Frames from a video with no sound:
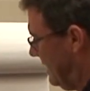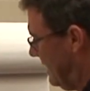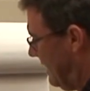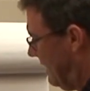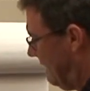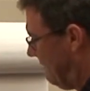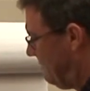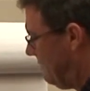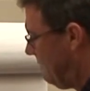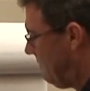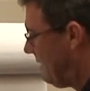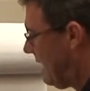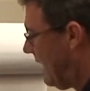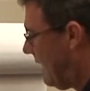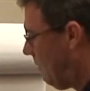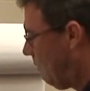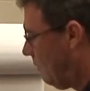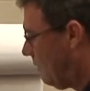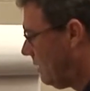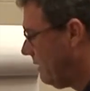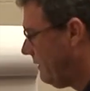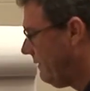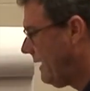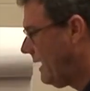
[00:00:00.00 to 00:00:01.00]
If you've got
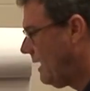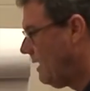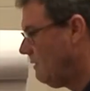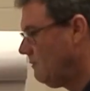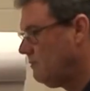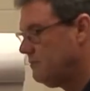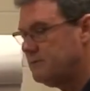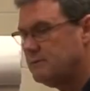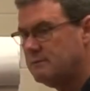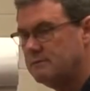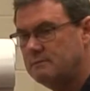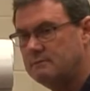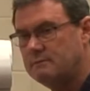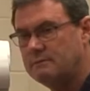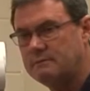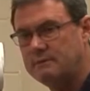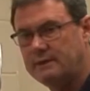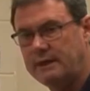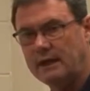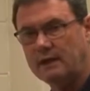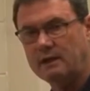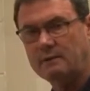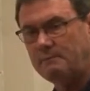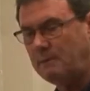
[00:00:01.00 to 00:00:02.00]
one of those,
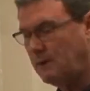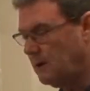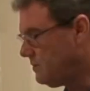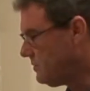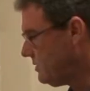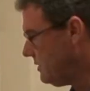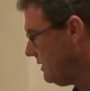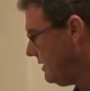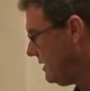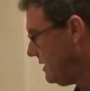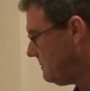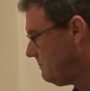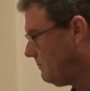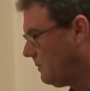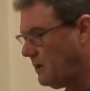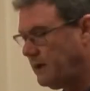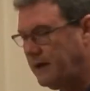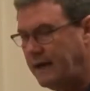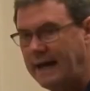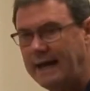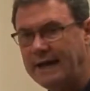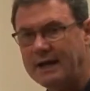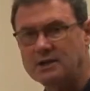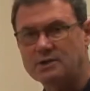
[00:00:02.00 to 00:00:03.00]
tell the person to just put
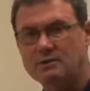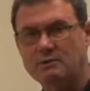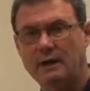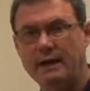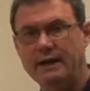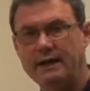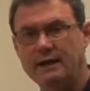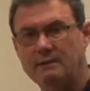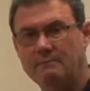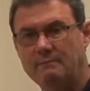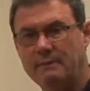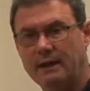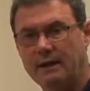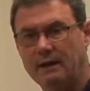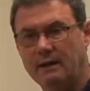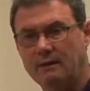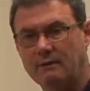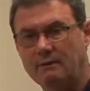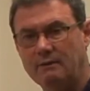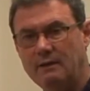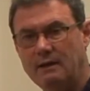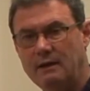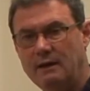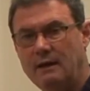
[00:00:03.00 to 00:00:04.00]
an X right in the
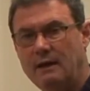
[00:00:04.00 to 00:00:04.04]
middle.